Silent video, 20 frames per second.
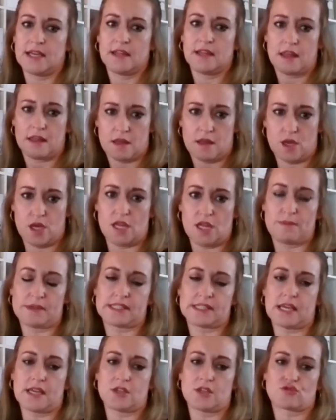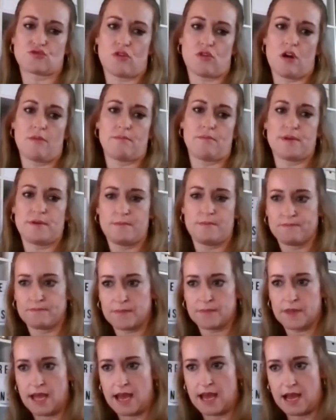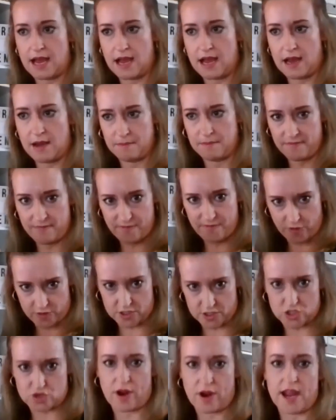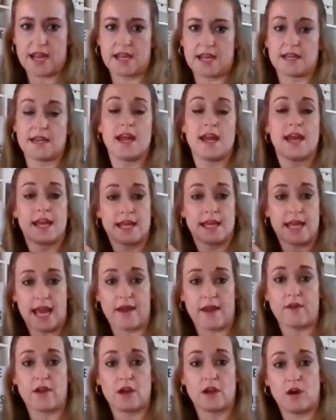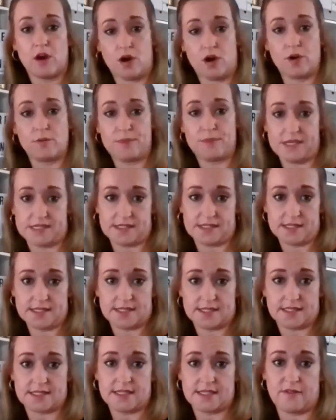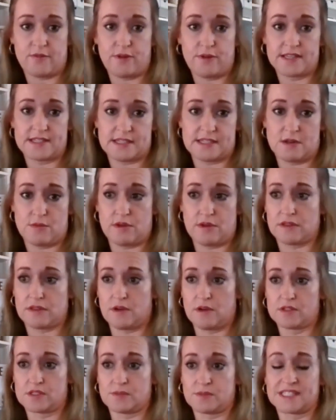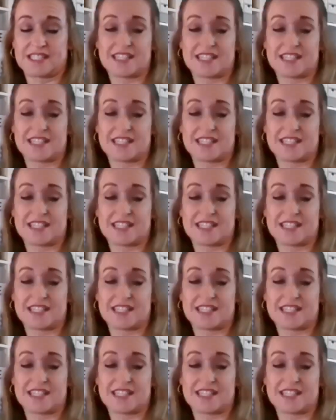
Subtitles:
the 30% drop for an Australian carrying on business, if we stick with those ones.